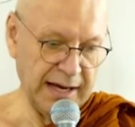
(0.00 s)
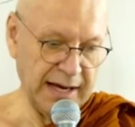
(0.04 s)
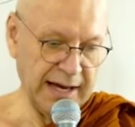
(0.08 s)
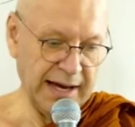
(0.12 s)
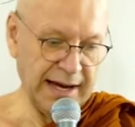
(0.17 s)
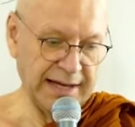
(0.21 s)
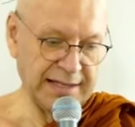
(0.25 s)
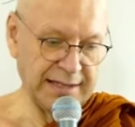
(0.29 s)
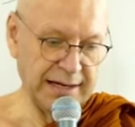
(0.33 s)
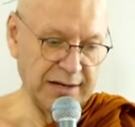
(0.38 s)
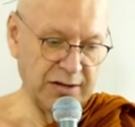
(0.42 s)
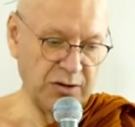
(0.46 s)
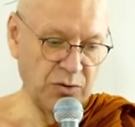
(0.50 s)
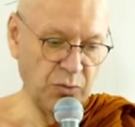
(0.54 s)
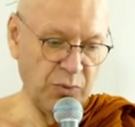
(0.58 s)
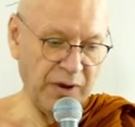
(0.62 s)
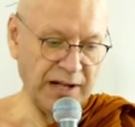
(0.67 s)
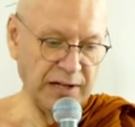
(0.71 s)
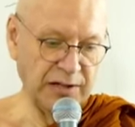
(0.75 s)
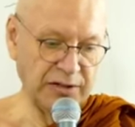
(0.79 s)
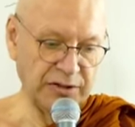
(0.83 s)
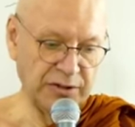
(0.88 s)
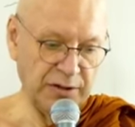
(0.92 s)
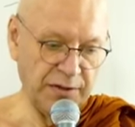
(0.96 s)
As I
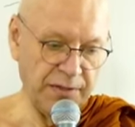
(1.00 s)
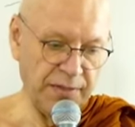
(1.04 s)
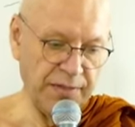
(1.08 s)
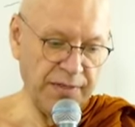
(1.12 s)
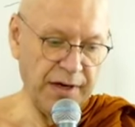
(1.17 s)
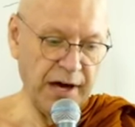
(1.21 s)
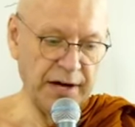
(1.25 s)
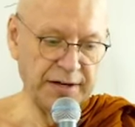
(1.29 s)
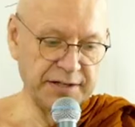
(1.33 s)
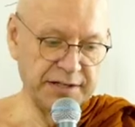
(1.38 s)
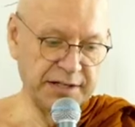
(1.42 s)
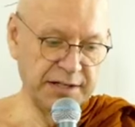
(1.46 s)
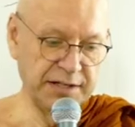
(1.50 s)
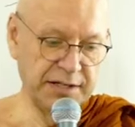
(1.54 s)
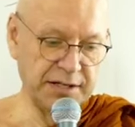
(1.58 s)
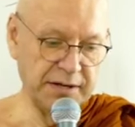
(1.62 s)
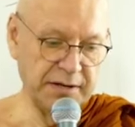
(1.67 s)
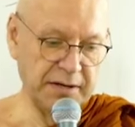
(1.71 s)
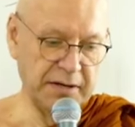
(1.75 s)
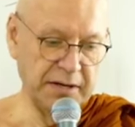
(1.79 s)
dwelt thus,